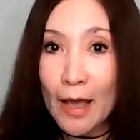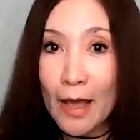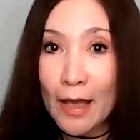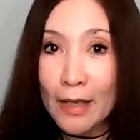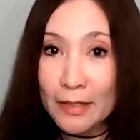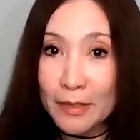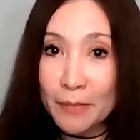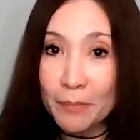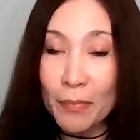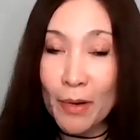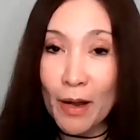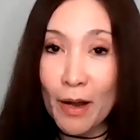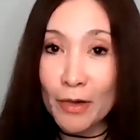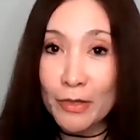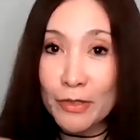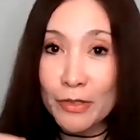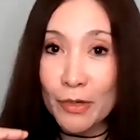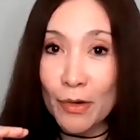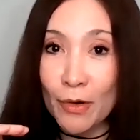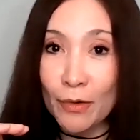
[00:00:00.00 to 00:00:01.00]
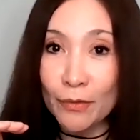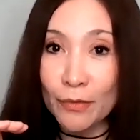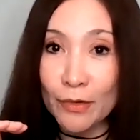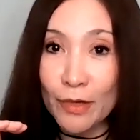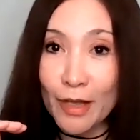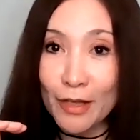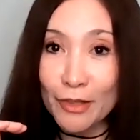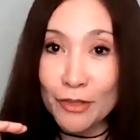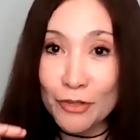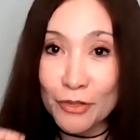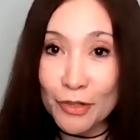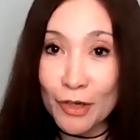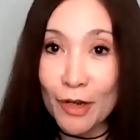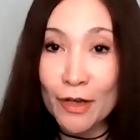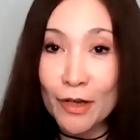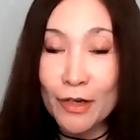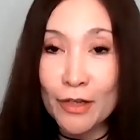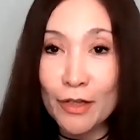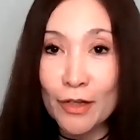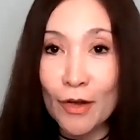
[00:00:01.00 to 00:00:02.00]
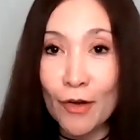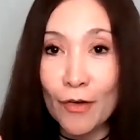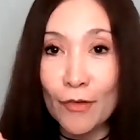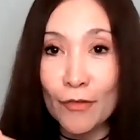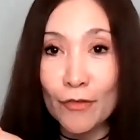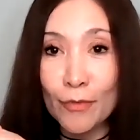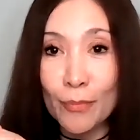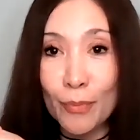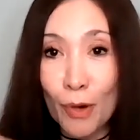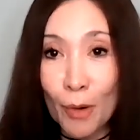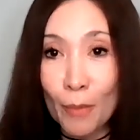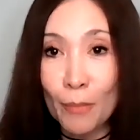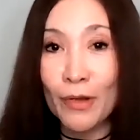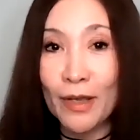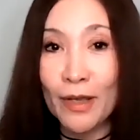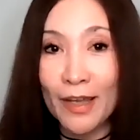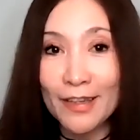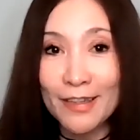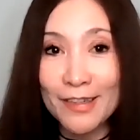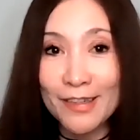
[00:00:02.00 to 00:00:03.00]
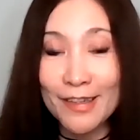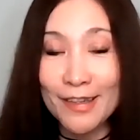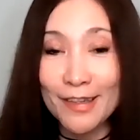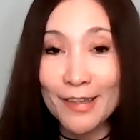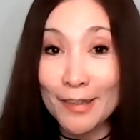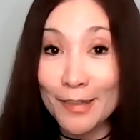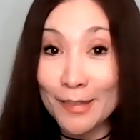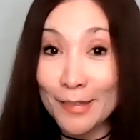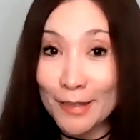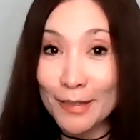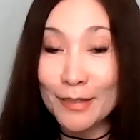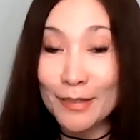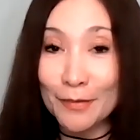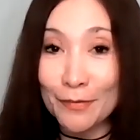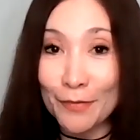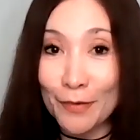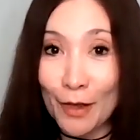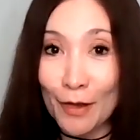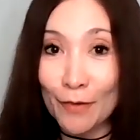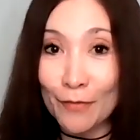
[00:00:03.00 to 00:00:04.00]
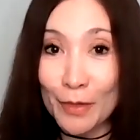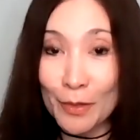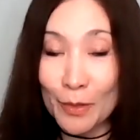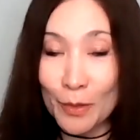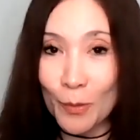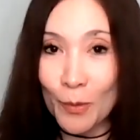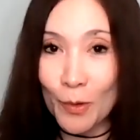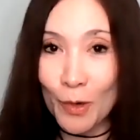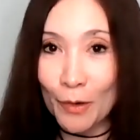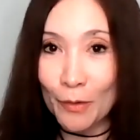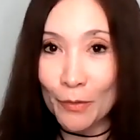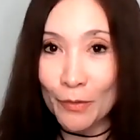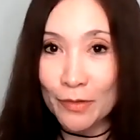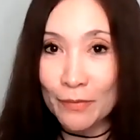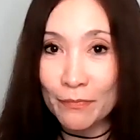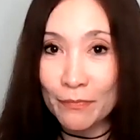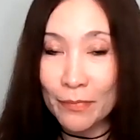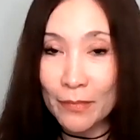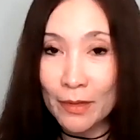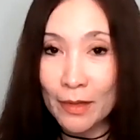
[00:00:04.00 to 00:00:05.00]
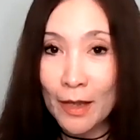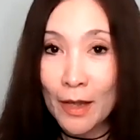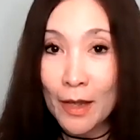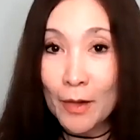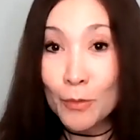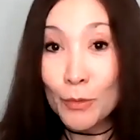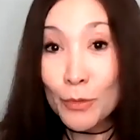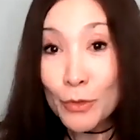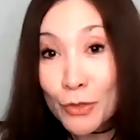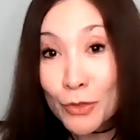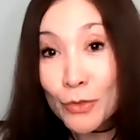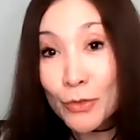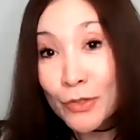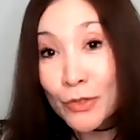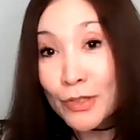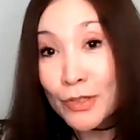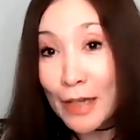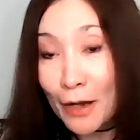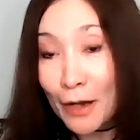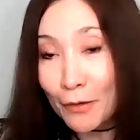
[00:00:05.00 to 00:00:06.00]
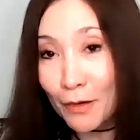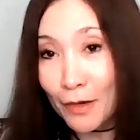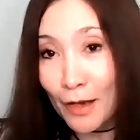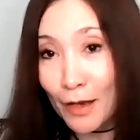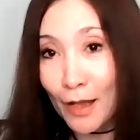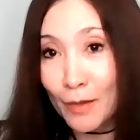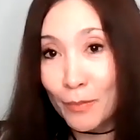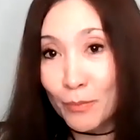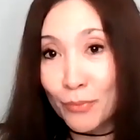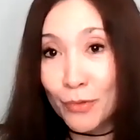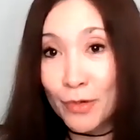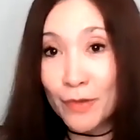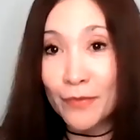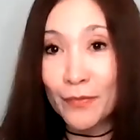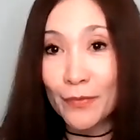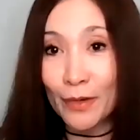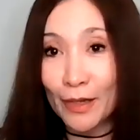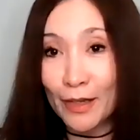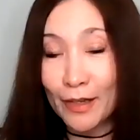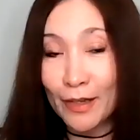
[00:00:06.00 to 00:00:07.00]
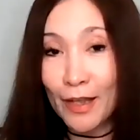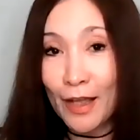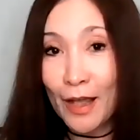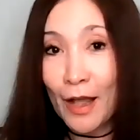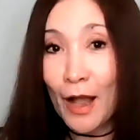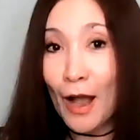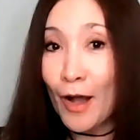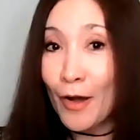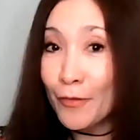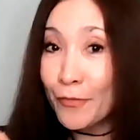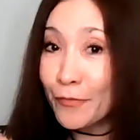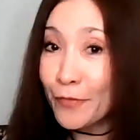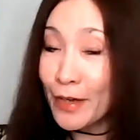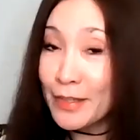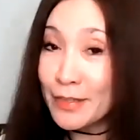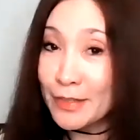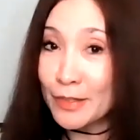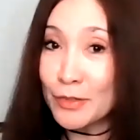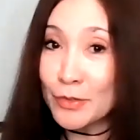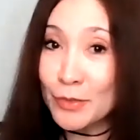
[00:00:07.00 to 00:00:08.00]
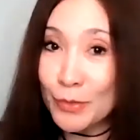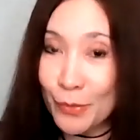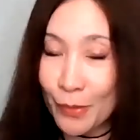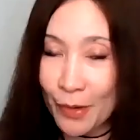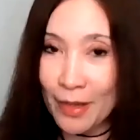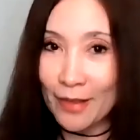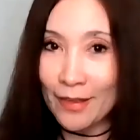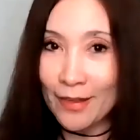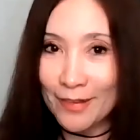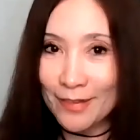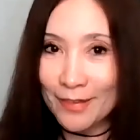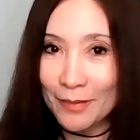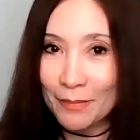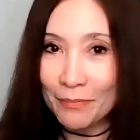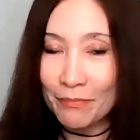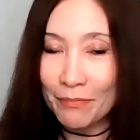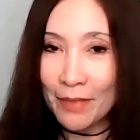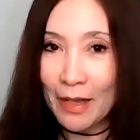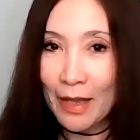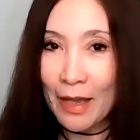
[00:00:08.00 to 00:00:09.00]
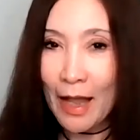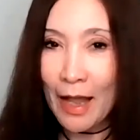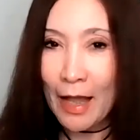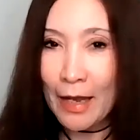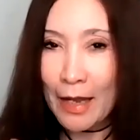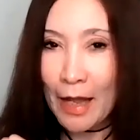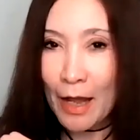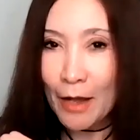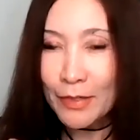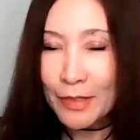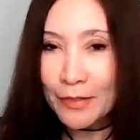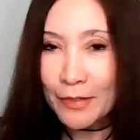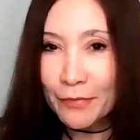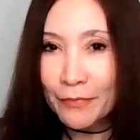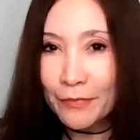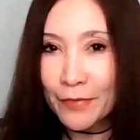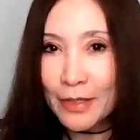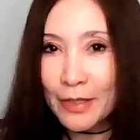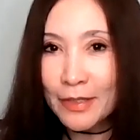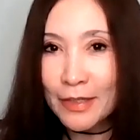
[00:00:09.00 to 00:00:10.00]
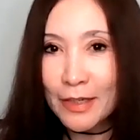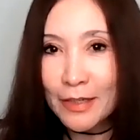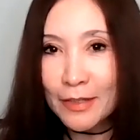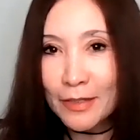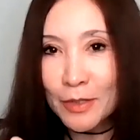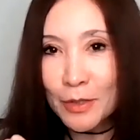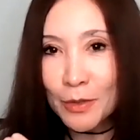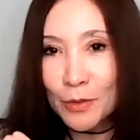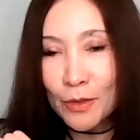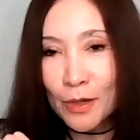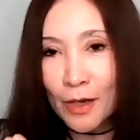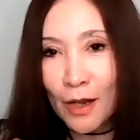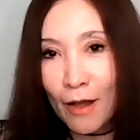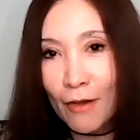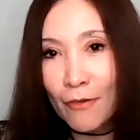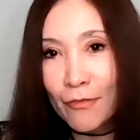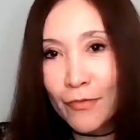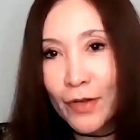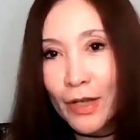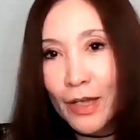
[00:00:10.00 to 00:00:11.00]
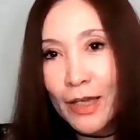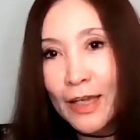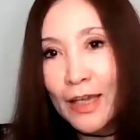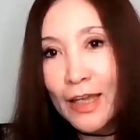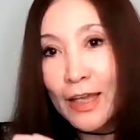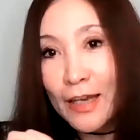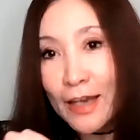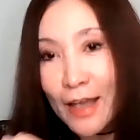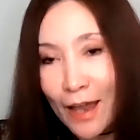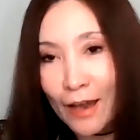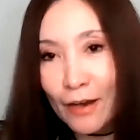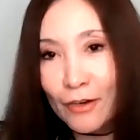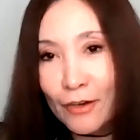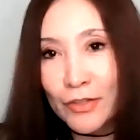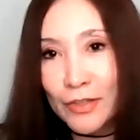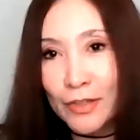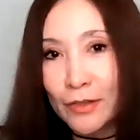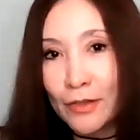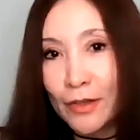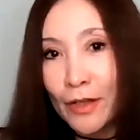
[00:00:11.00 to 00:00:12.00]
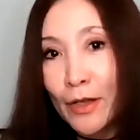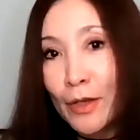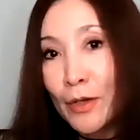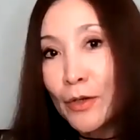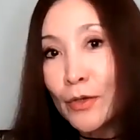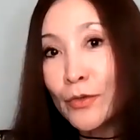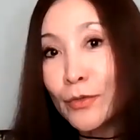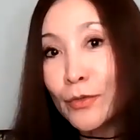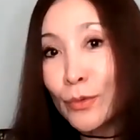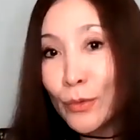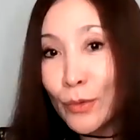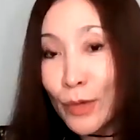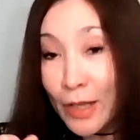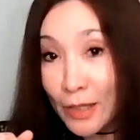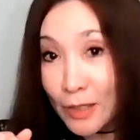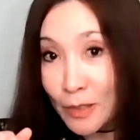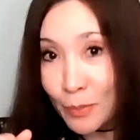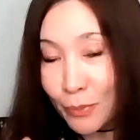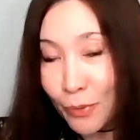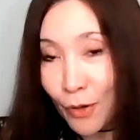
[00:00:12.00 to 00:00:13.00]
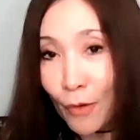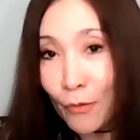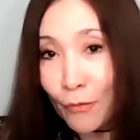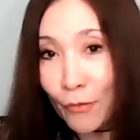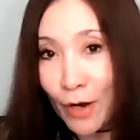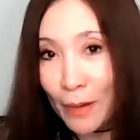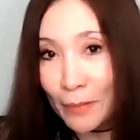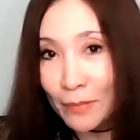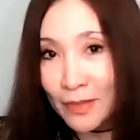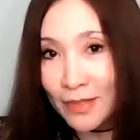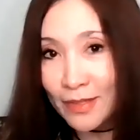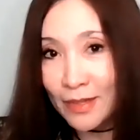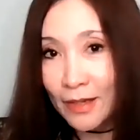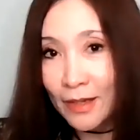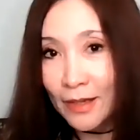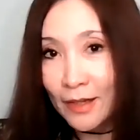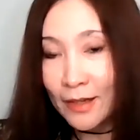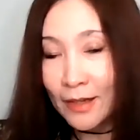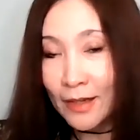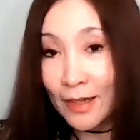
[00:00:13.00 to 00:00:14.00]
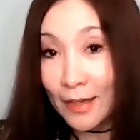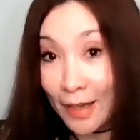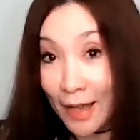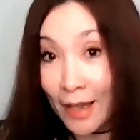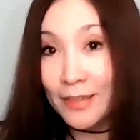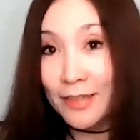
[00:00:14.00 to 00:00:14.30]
has embarked on a journey of promulgating the seeds of love in the world. Would you just outline briefly how Fetzer is doing this? And how does Fetzer instill love in action through its programs and